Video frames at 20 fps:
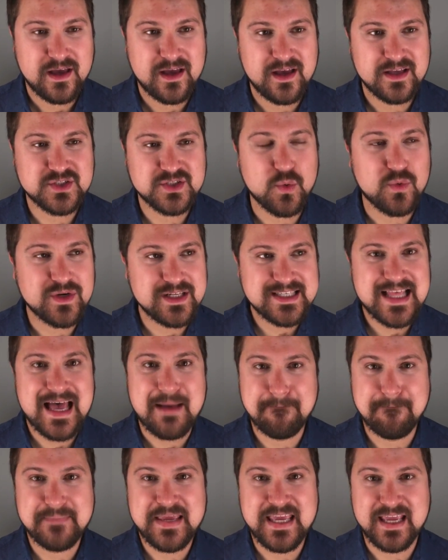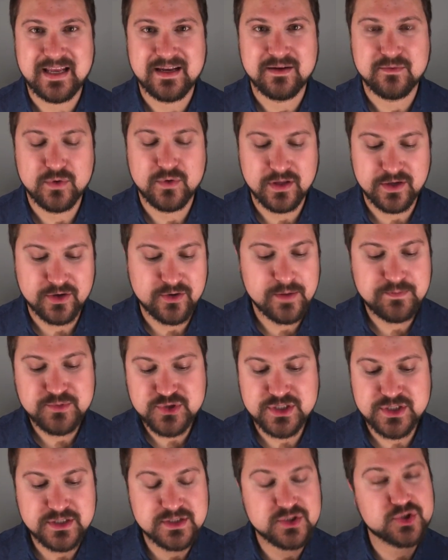And so what does that mean? Well,
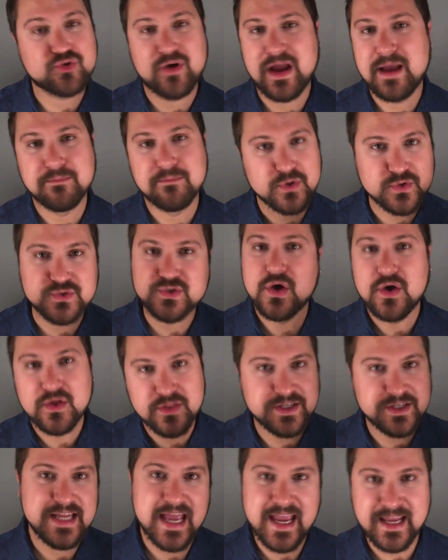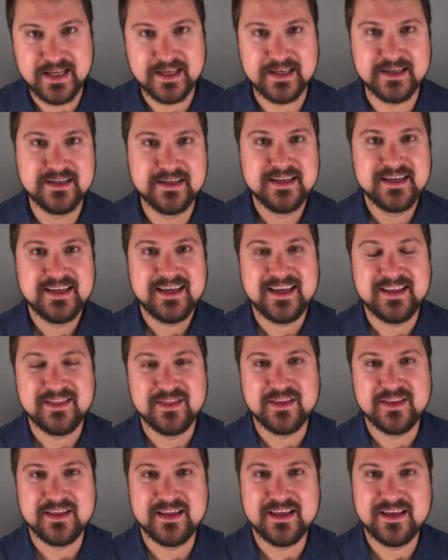encryption scrambles all the data
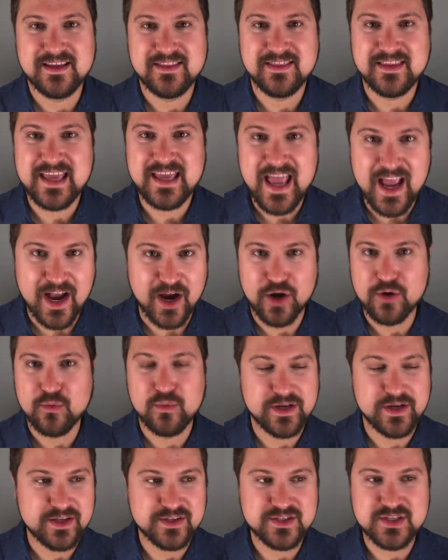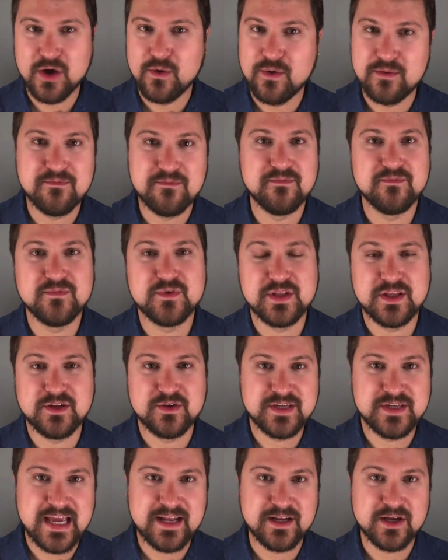in the air when it's going,
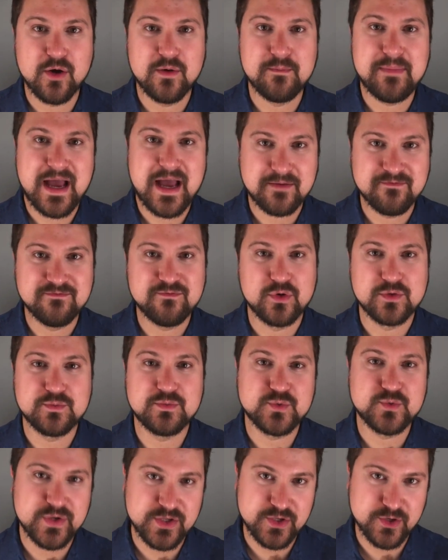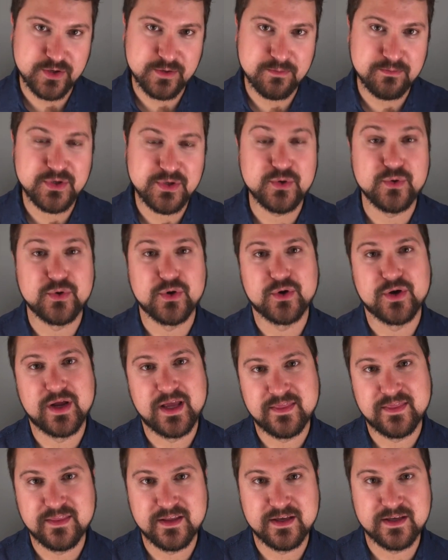the data going back and forth between your computer
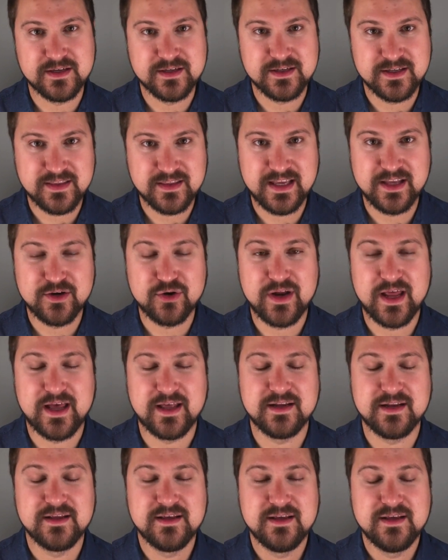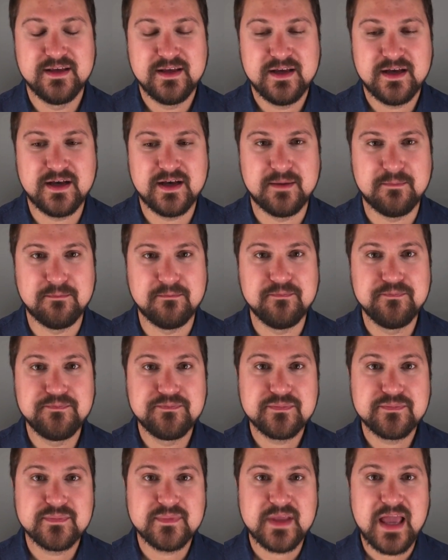and the internet. And
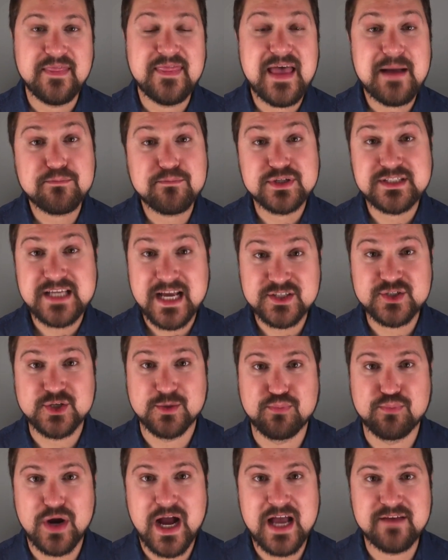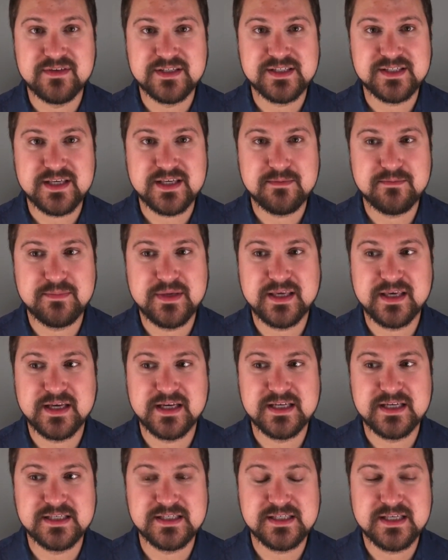that protects your privacy
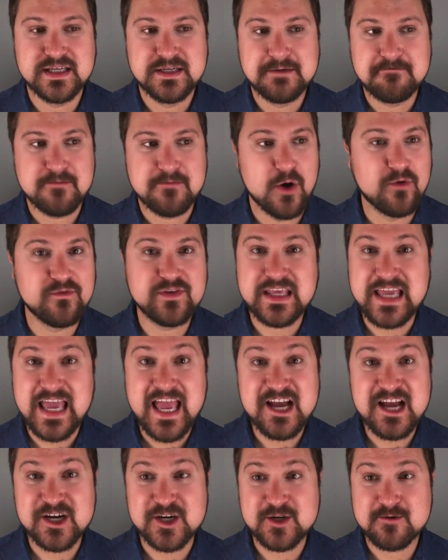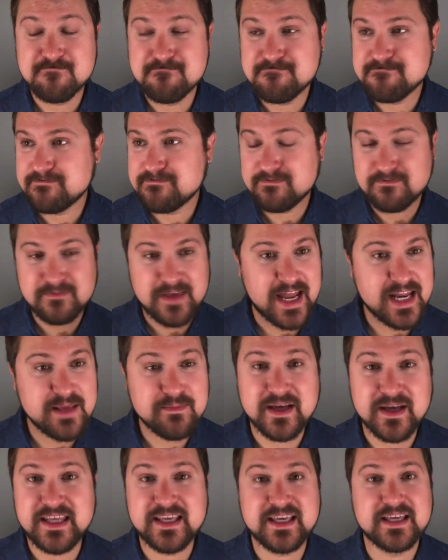because over the air,
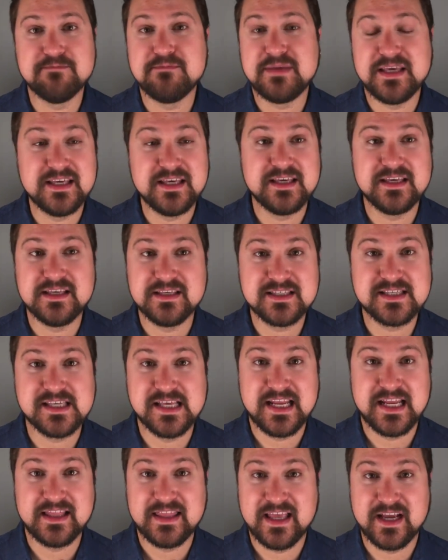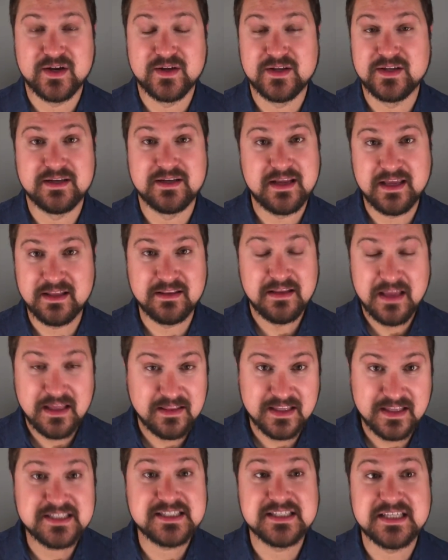anybody can be sitting there
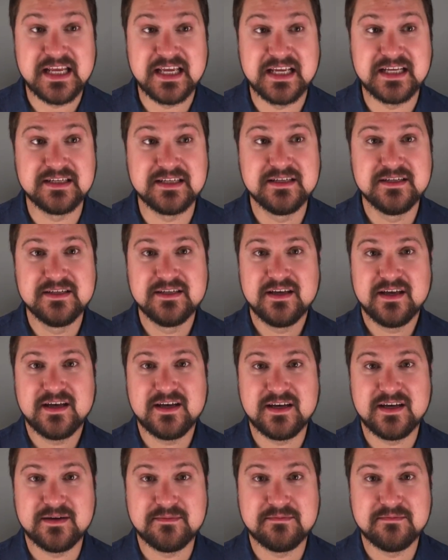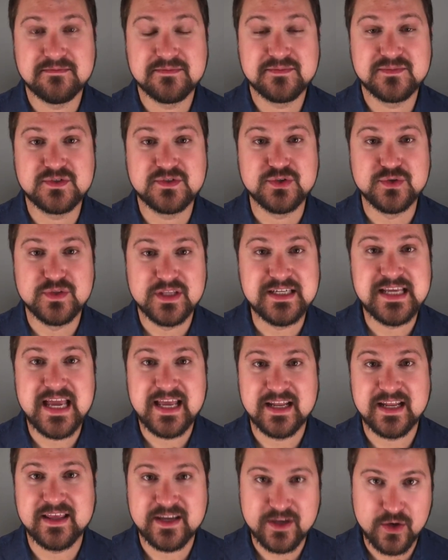and listening to the
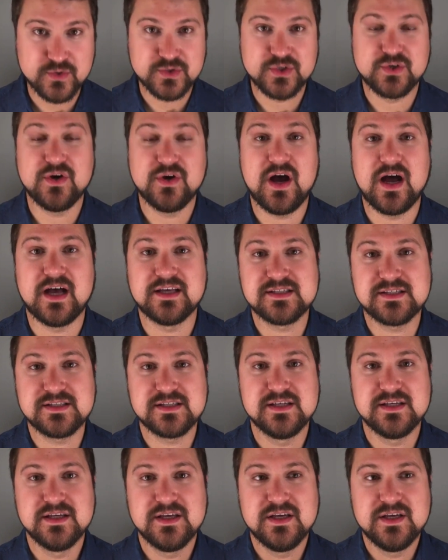data that goes across.